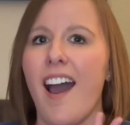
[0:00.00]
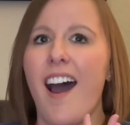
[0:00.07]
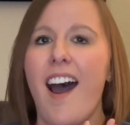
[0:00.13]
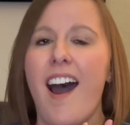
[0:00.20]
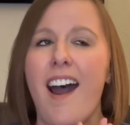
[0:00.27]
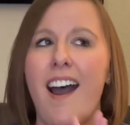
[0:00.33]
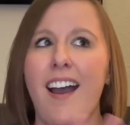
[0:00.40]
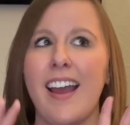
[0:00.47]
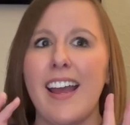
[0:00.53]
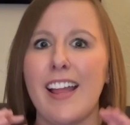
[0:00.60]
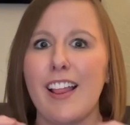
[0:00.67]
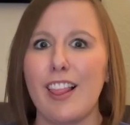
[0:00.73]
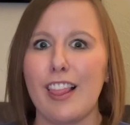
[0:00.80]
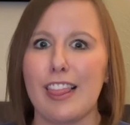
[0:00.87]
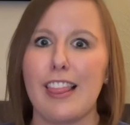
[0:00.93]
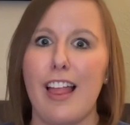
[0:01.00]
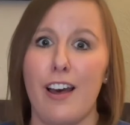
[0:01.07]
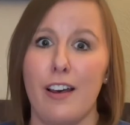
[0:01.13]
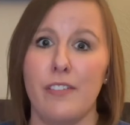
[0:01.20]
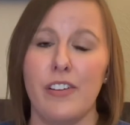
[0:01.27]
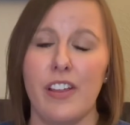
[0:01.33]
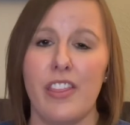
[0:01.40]
I
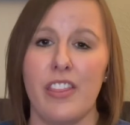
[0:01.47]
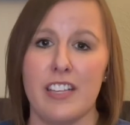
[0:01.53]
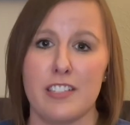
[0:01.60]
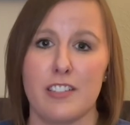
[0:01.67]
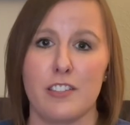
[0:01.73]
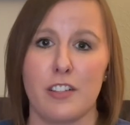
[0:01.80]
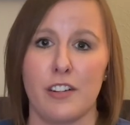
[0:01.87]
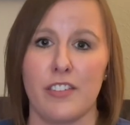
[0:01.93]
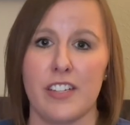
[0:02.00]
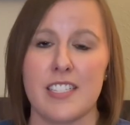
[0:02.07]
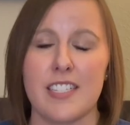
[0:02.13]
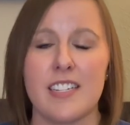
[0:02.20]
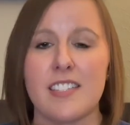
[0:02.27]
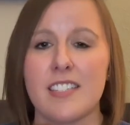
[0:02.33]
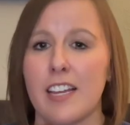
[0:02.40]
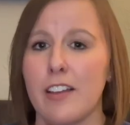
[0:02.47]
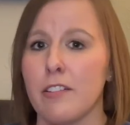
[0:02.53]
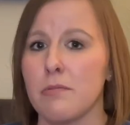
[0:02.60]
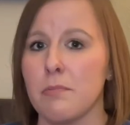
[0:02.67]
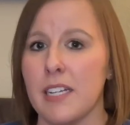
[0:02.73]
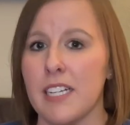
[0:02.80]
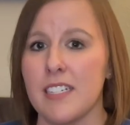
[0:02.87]
love this service. It saves
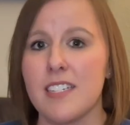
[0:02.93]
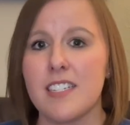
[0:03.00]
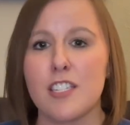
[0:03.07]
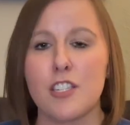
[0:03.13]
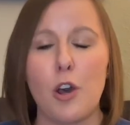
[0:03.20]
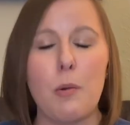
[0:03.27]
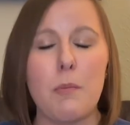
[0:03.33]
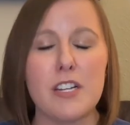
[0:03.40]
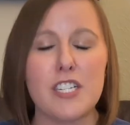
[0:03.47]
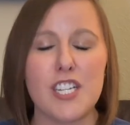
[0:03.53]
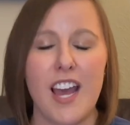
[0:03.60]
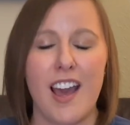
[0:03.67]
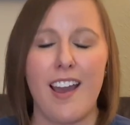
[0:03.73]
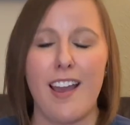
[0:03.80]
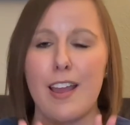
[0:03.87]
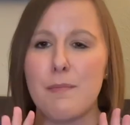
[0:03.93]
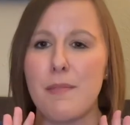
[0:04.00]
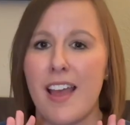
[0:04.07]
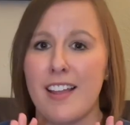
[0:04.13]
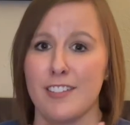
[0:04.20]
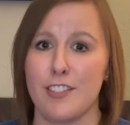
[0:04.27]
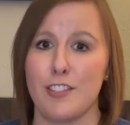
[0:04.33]
me so much time
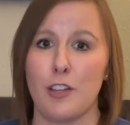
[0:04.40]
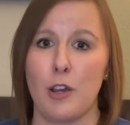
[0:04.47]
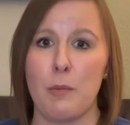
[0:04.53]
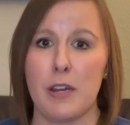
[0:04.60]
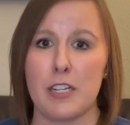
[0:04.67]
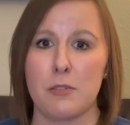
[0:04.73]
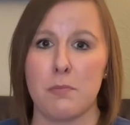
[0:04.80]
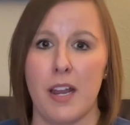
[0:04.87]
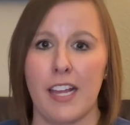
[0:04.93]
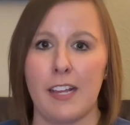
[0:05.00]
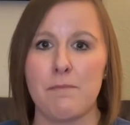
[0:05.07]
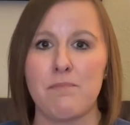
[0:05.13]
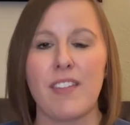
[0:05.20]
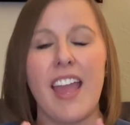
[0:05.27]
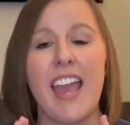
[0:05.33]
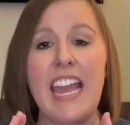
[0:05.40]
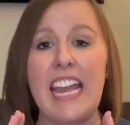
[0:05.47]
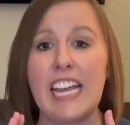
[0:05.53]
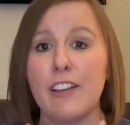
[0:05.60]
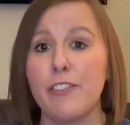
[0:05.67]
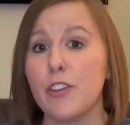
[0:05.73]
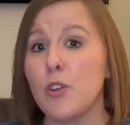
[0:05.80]
and so much money.
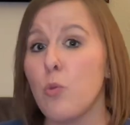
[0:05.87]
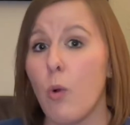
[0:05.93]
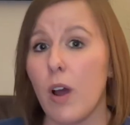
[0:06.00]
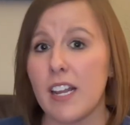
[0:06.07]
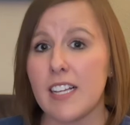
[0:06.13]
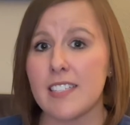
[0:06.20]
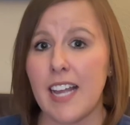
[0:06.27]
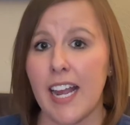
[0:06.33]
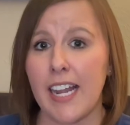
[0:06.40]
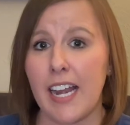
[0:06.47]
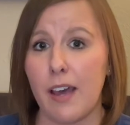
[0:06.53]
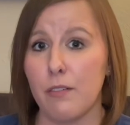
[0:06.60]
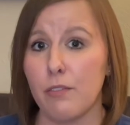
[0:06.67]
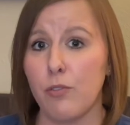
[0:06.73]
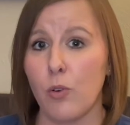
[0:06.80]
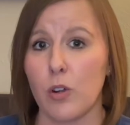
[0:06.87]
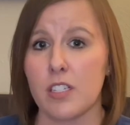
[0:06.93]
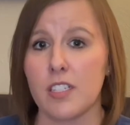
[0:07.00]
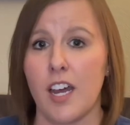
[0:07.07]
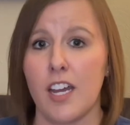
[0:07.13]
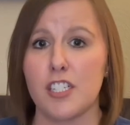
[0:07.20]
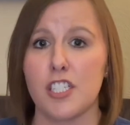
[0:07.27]
If you want to sign up for
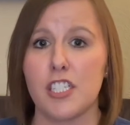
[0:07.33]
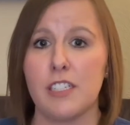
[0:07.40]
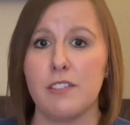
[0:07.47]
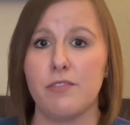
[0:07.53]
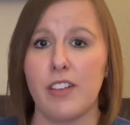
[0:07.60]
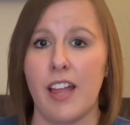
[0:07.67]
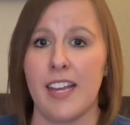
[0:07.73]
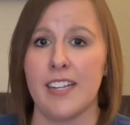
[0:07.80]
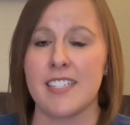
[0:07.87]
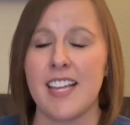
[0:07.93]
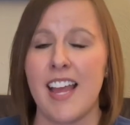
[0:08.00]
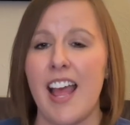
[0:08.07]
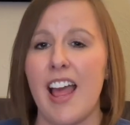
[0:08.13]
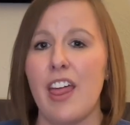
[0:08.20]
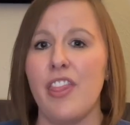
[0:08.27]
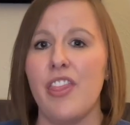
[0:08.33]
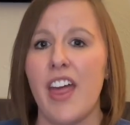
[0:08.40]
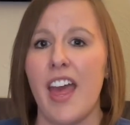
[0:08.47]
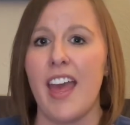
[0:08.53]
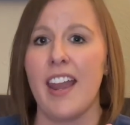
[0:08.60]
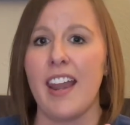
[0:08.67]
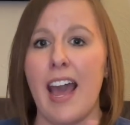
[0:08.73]
Scott's Cheap Flights,
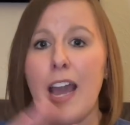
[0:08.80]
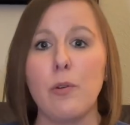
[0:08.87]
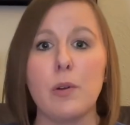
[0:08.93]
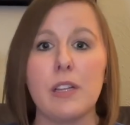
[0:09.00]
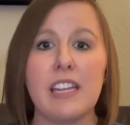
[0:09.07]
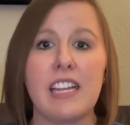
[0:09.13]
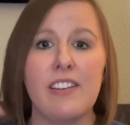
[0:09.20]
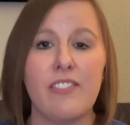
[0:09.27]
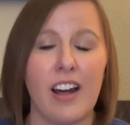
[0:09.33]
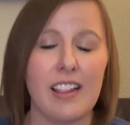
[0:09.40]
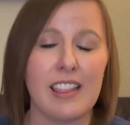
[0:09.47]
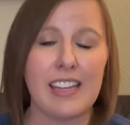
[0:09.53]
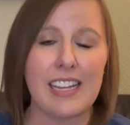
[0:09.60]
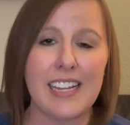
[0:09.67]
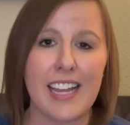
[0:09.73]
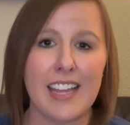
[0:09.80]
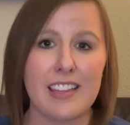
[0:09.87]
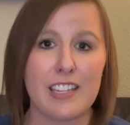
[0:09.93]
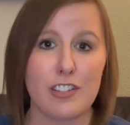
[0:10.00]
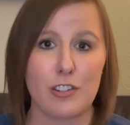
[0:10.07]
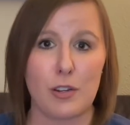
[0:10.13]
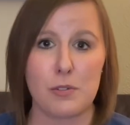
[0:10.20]
then I will leave a link in the
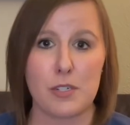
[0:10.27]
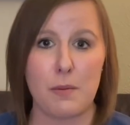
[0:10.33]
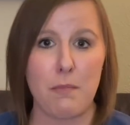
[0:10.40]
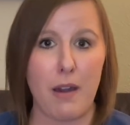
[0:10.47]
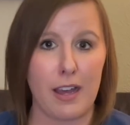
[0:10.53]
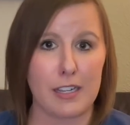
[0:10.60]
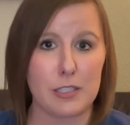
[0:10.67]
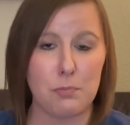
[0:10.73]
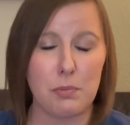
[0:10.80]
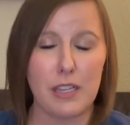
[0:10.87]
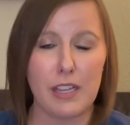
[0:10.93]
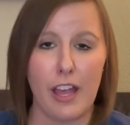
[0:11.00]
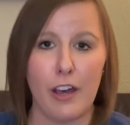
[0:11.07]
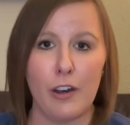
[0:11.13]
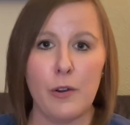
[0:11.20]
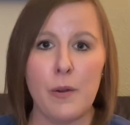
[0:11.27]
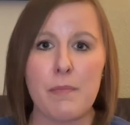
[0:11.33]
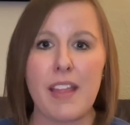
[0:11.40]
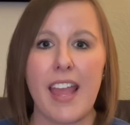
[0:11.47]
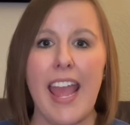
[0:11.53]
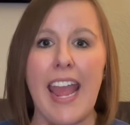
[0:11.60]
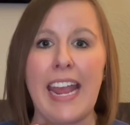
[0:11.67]
description box below.
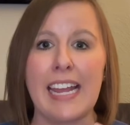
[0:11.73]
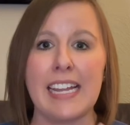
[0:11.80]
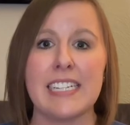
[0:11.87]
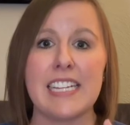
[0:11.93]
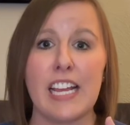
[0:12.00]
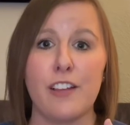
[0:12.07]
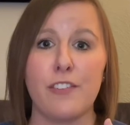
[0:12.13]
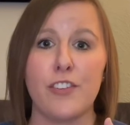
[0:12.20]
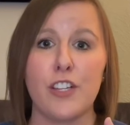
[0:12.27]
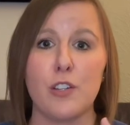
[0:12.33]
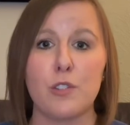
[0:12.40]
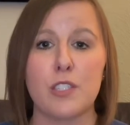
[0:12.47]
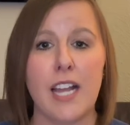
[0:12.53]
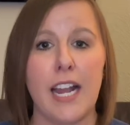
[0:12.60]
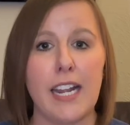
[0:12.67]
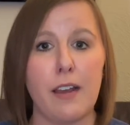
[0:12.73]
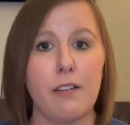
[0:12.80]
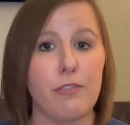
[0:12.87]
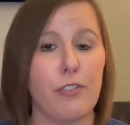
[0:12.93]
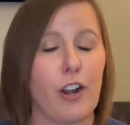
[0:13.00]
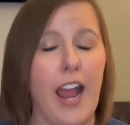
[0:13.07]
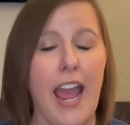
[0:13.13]
And if you sign up
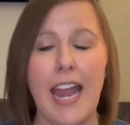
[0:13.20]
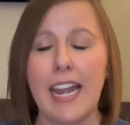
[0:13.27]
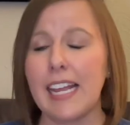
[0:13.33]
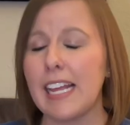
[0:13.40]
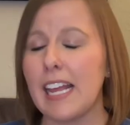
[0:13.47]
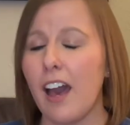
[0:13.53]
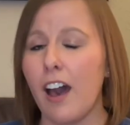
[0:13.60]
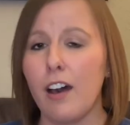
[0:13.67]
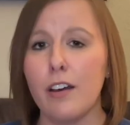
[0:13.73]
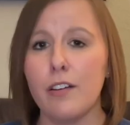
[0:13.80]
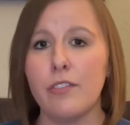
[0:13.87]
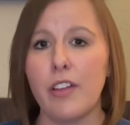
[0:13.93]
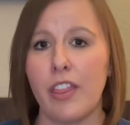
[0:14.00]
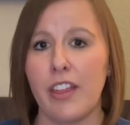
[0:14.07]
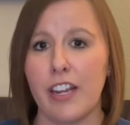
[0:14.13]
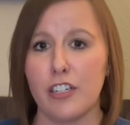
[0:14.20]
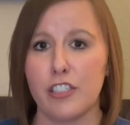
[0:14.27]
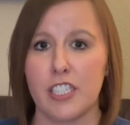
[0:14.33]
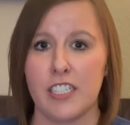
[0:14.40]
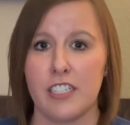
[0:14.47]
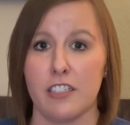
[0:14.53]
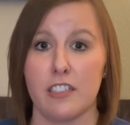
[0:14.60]
for any of their
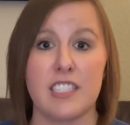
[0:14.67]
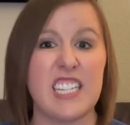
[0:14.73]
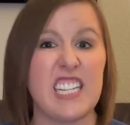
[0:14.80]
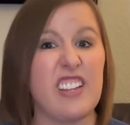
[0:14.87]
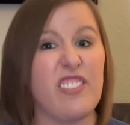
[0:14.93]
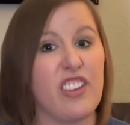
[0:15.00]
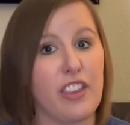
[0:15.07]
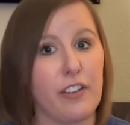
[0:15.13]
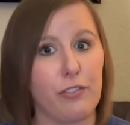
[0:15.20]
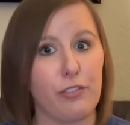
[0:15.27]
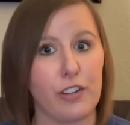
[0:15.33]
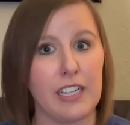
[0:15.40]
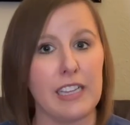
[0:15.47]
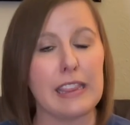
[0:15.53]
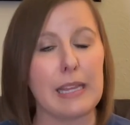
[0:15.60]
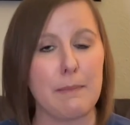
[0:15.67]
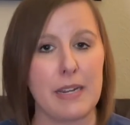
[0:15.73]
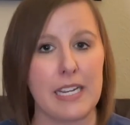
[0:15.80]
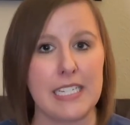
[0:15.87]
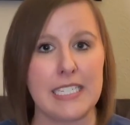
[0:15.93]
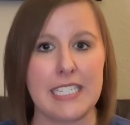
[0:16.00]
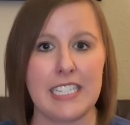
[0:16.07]
tiers, even the free
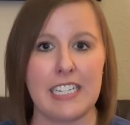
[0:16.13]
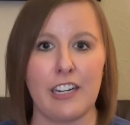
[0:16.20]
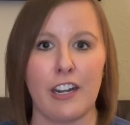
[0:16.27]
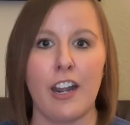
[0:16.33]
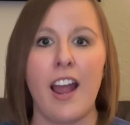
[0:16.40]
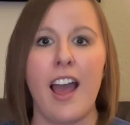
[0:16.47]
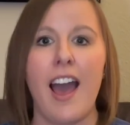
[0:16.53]
limited tier,